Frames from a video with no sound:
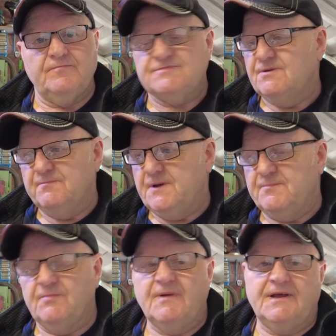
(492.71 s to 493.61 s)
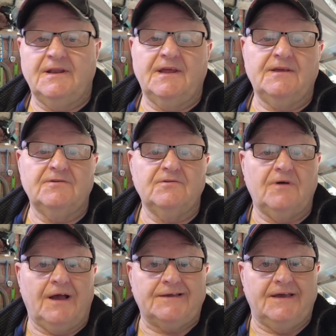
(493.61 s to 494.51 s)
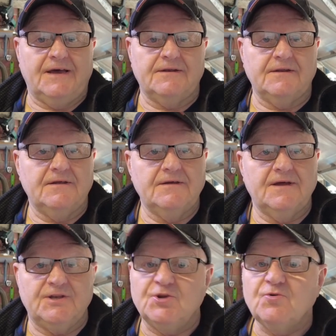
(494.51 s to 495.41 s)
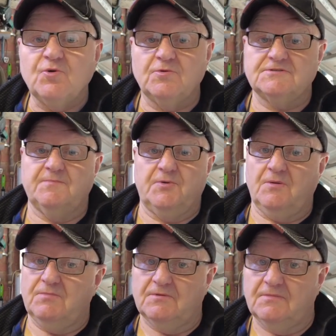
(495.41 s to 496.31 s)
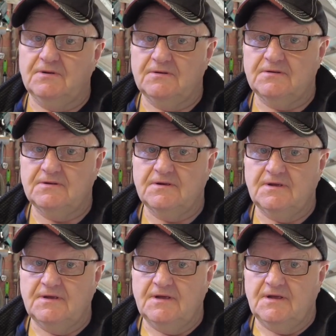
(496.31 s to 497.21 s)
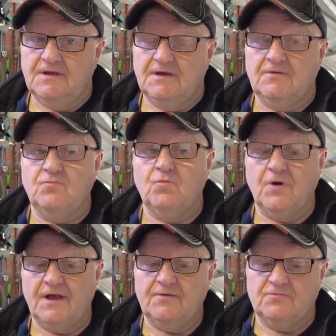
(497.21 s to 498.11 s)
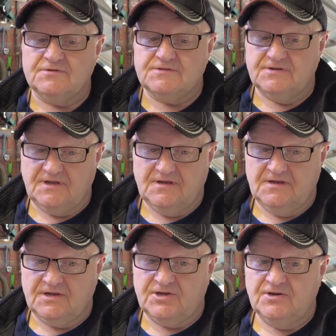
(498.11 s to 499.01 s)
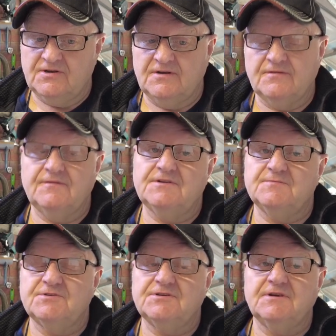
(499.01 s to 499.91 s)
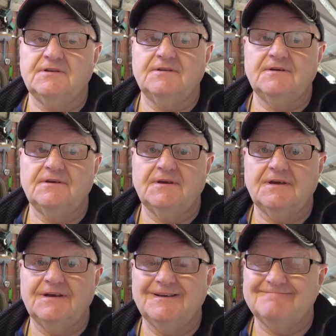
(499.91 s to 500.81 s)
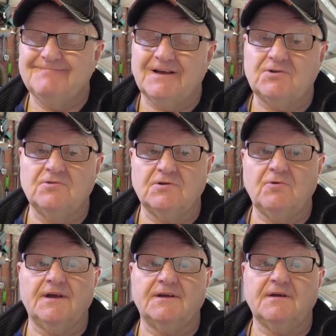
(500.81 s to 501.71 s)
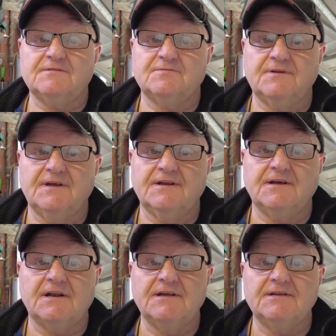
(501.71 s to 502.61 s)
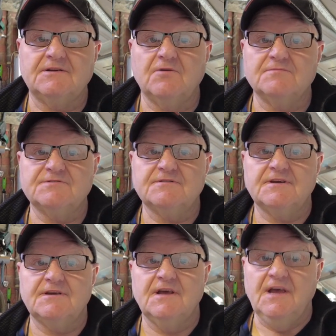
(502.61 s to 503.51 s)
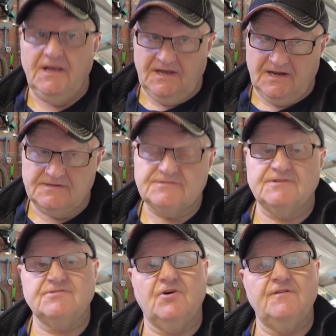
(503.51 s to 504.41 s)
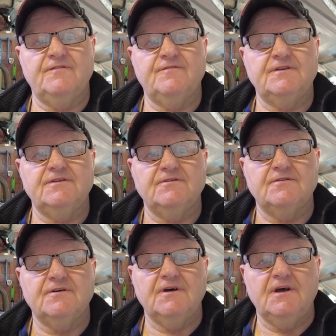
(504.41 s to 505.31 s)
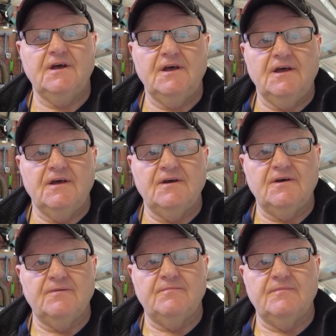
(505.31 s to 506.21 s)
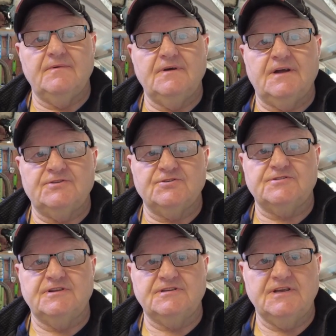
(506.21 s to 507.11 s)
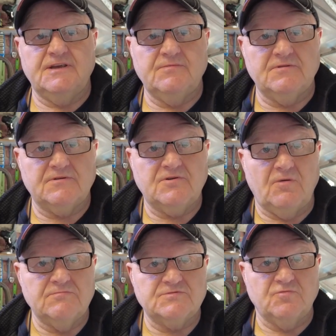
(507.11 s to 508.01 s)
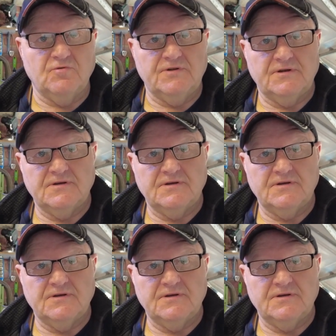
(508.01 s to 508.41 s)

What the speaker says: some people might let it go. I can't. I knew there was a problem, and why it was occurring on this machine I couldn't quite grasp when it had a clean comms 3. And as you saw in the video, I just disabled comms 1,